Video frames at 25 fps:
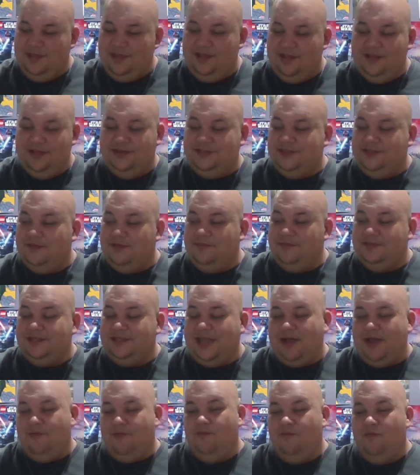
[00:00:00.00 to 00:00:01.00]
There's so much
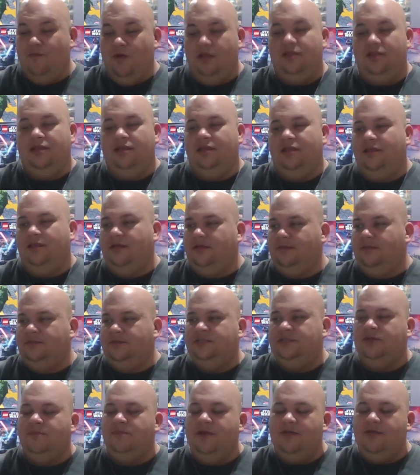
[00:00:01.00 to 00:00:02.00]
like
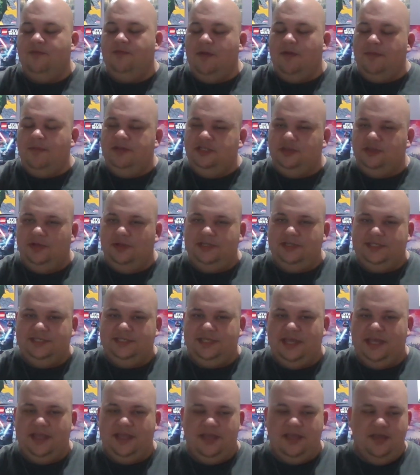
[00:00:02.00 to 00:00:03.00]
so many weapon choices
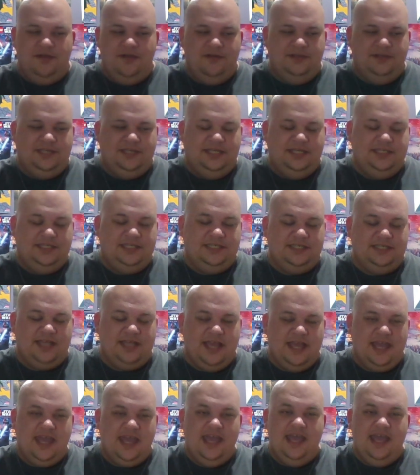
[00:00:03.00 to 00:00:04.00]
he can use. He's just
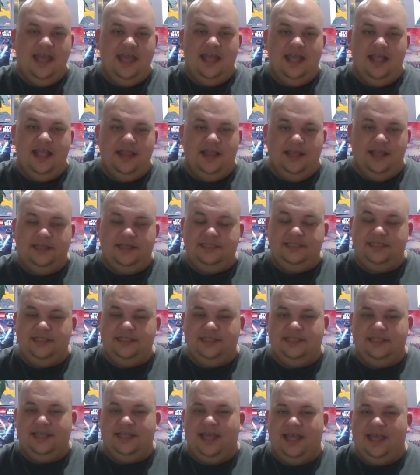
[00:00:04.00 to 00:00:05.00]
like this
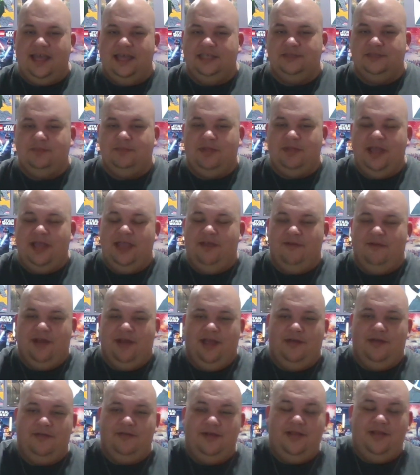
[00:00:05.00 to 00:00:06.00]
is like his
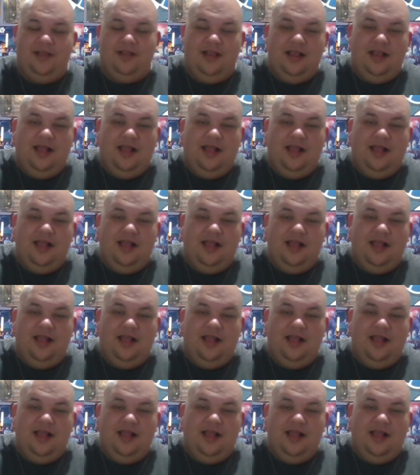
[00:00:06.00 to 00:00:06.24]
playground.